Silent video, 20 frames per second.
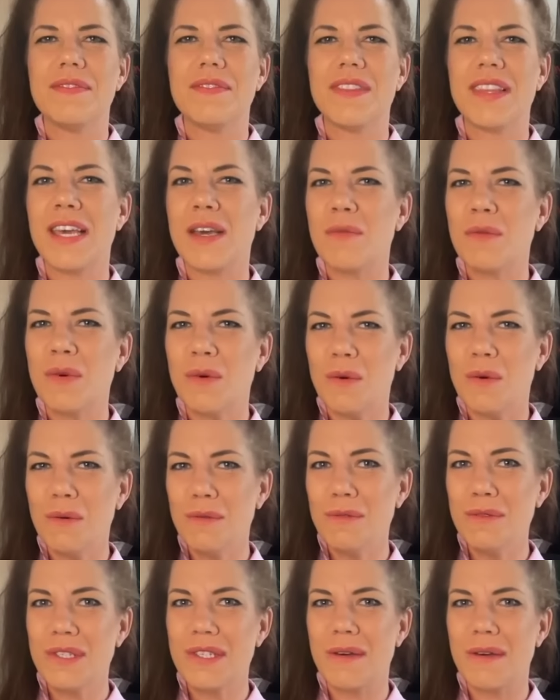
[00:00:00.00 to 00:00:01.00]
They will
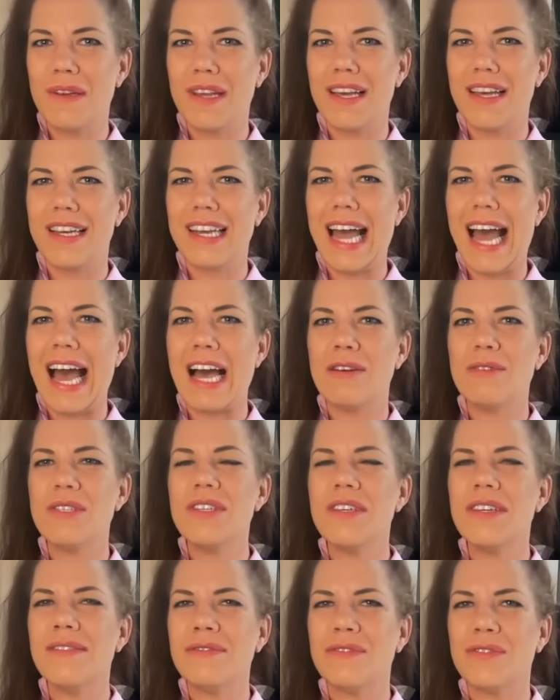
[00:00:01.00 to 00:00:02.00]
also learn how
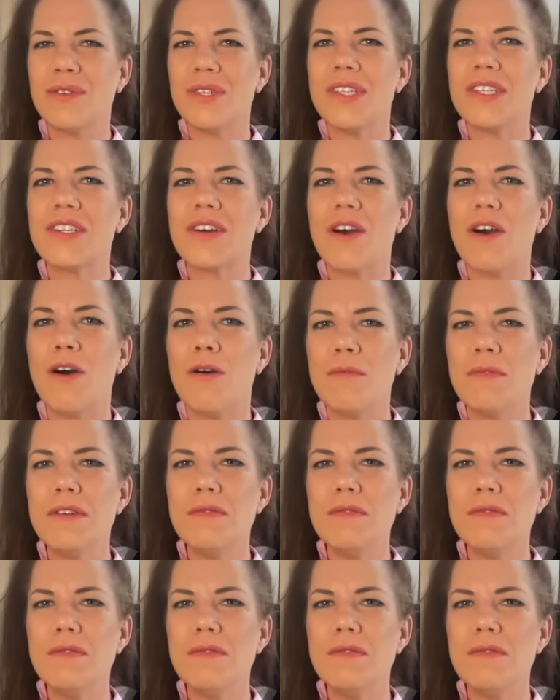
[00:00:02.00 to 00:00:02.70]
to avoid common